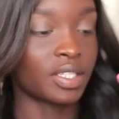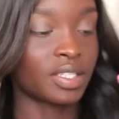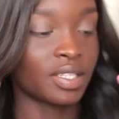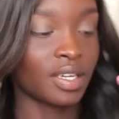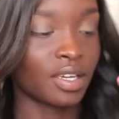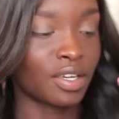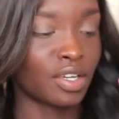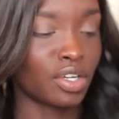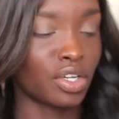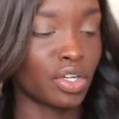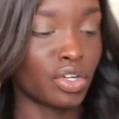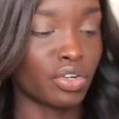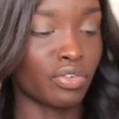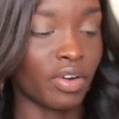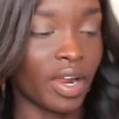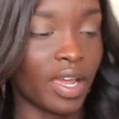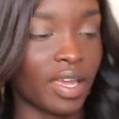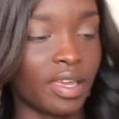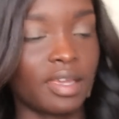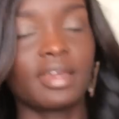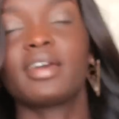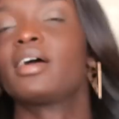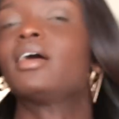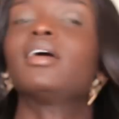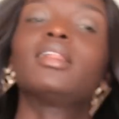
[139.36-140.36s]
It's like a
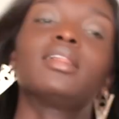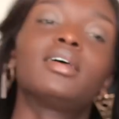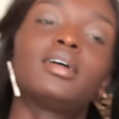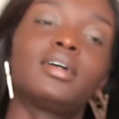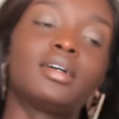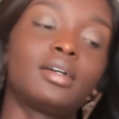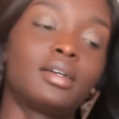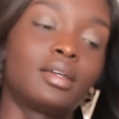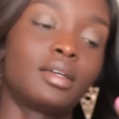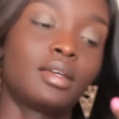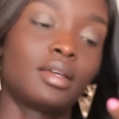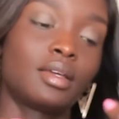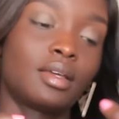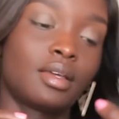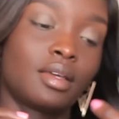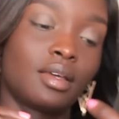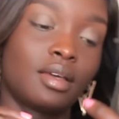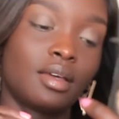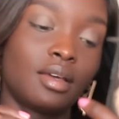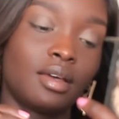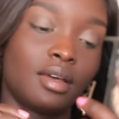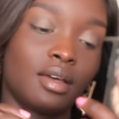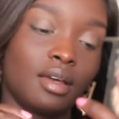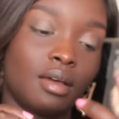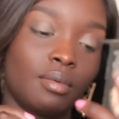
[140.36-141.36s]
grey colour.
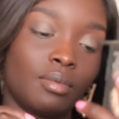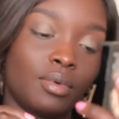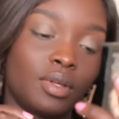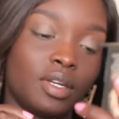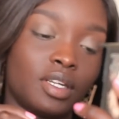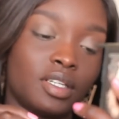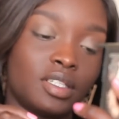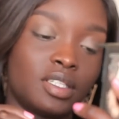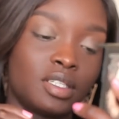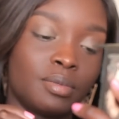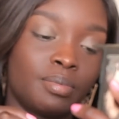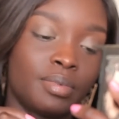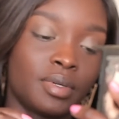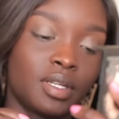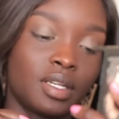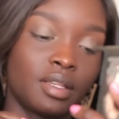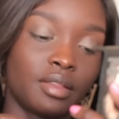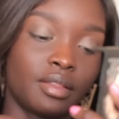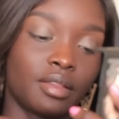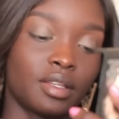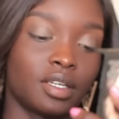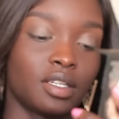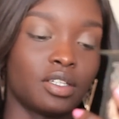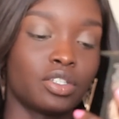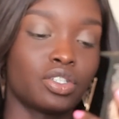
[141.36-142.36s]
I'm going to dip it
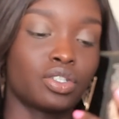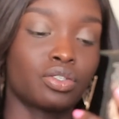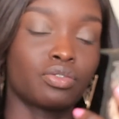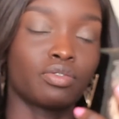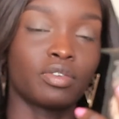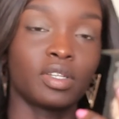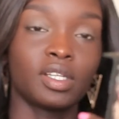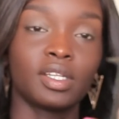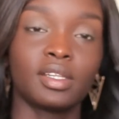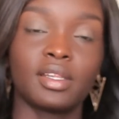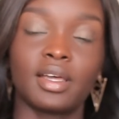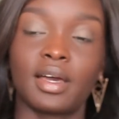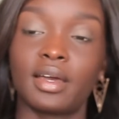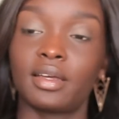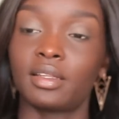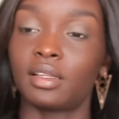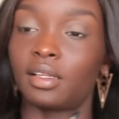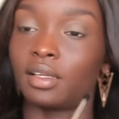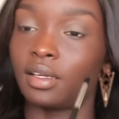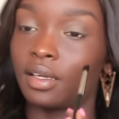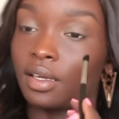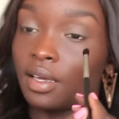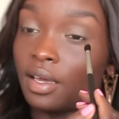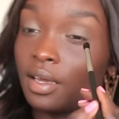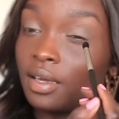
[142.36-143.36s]
in there just really
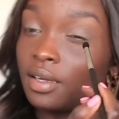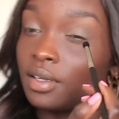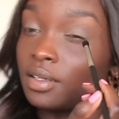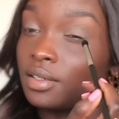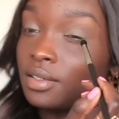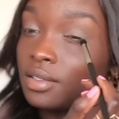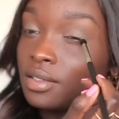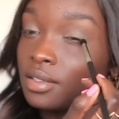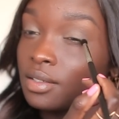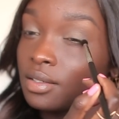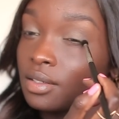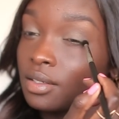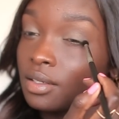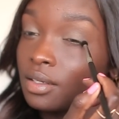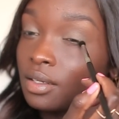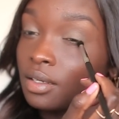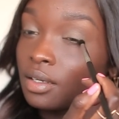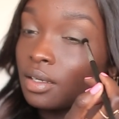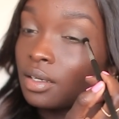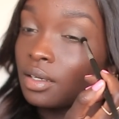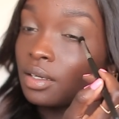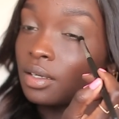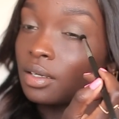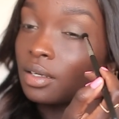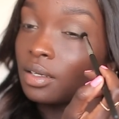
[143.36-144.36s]
lightly and
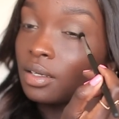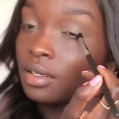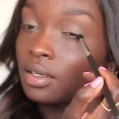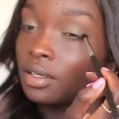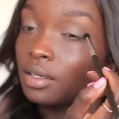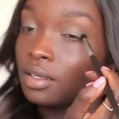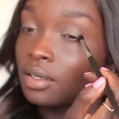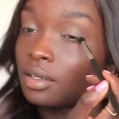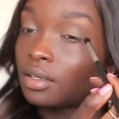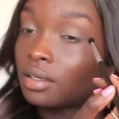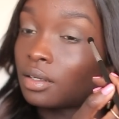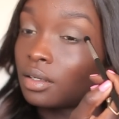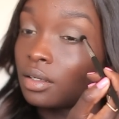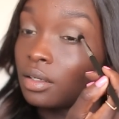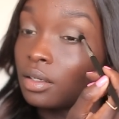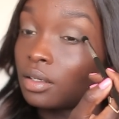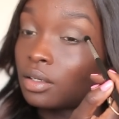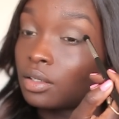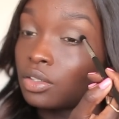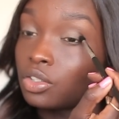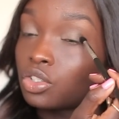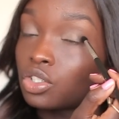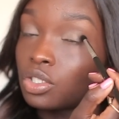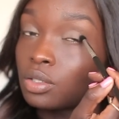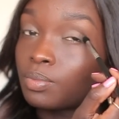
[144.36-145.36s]

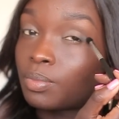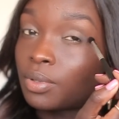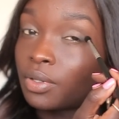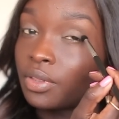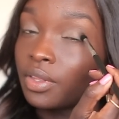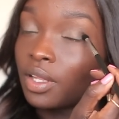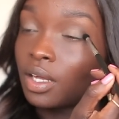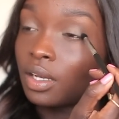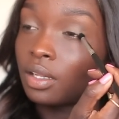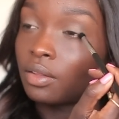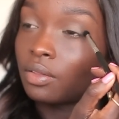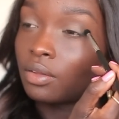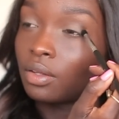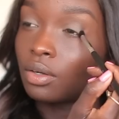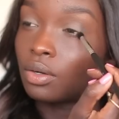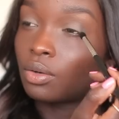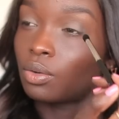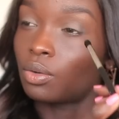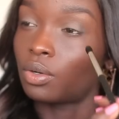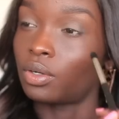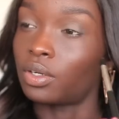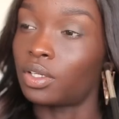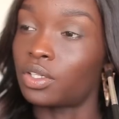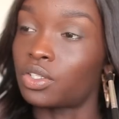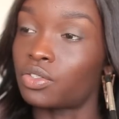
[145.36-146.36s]
just put that in the
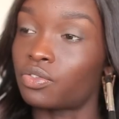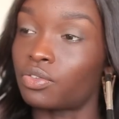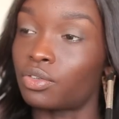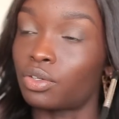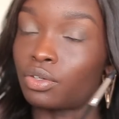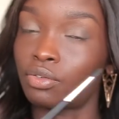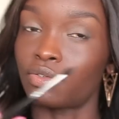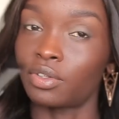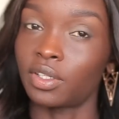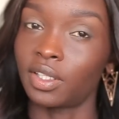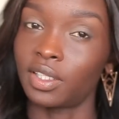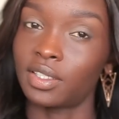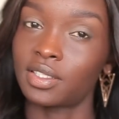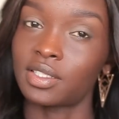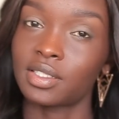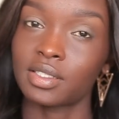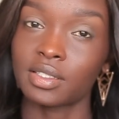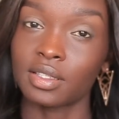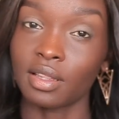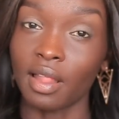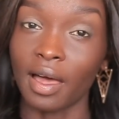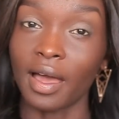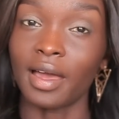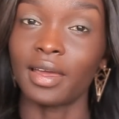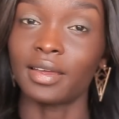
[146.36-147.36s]
corners for a really
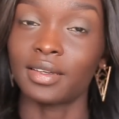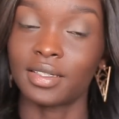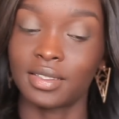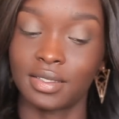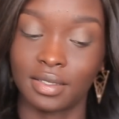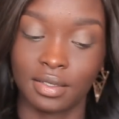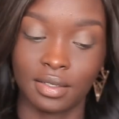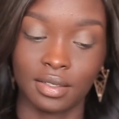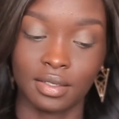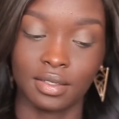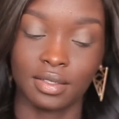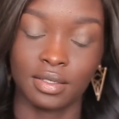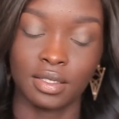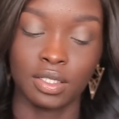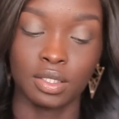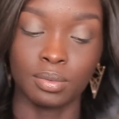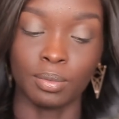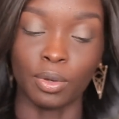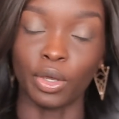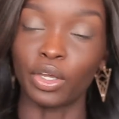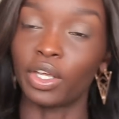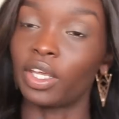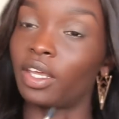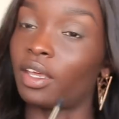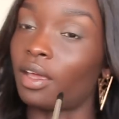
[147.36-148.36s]
slight
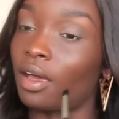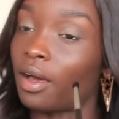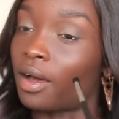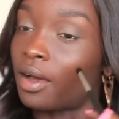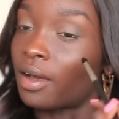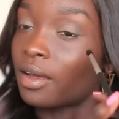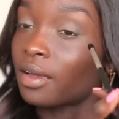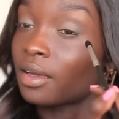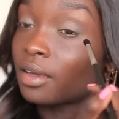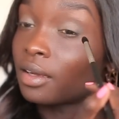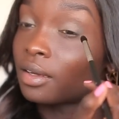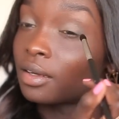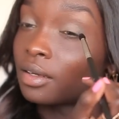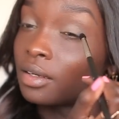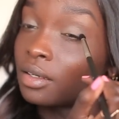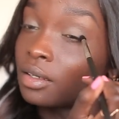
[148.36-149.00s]
smoky eye.